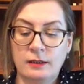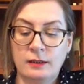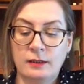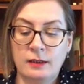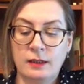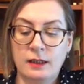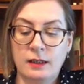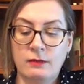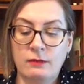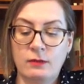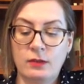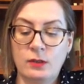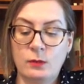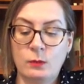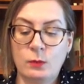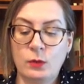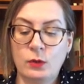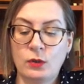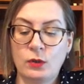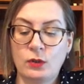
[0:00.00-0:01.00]
If this
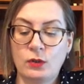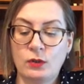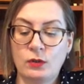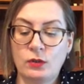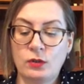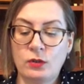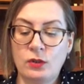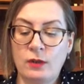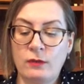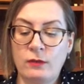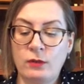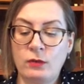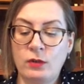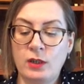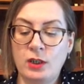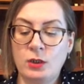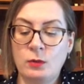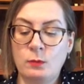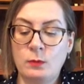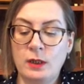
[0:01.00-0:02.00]
book should ever
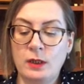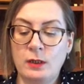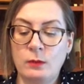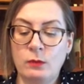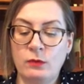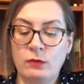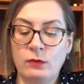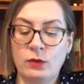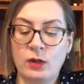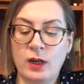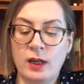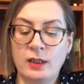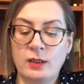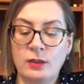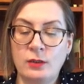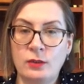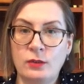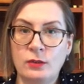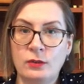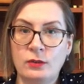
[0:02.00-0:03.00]
reach Mina before I
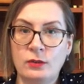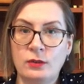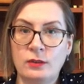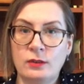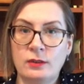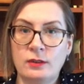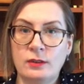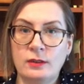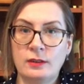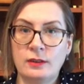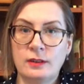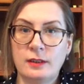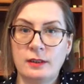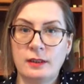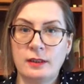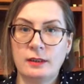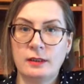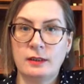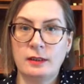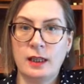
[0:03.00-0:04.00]
do,
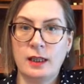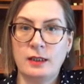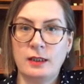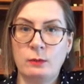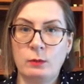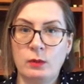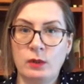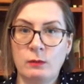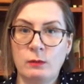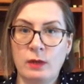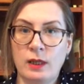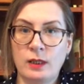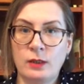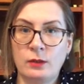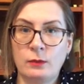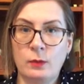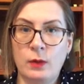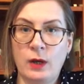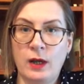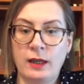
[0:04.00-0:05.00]
let it bring my
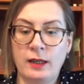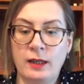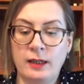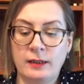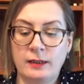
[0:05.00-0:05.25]
goodbye.